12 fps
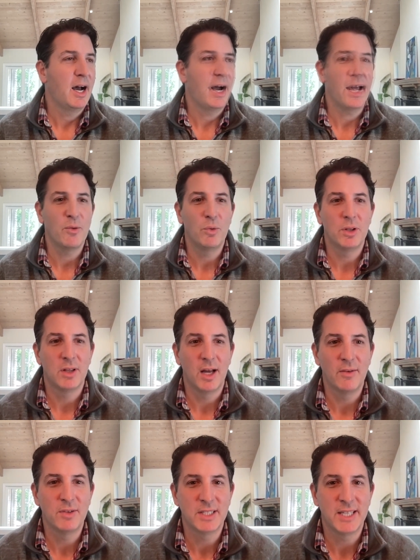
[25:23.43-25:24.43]
I would
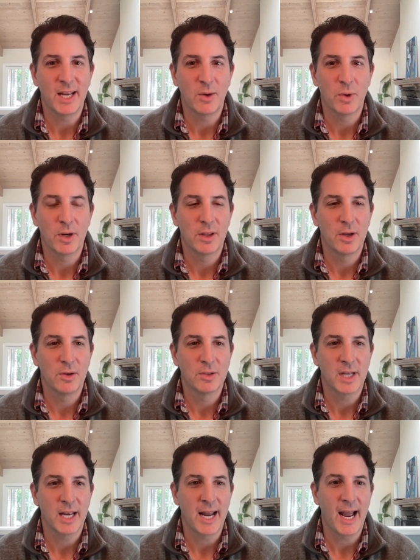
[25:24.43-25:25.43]
love to take one of
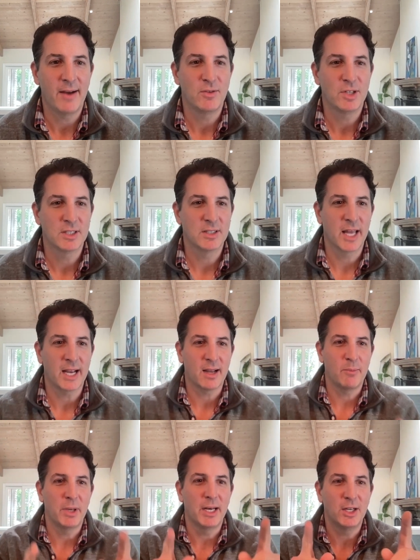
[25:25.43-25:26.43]
those and have just like
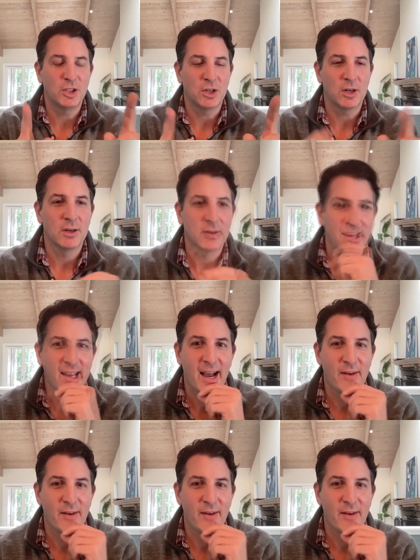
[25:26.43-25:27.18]
a miniature, mm.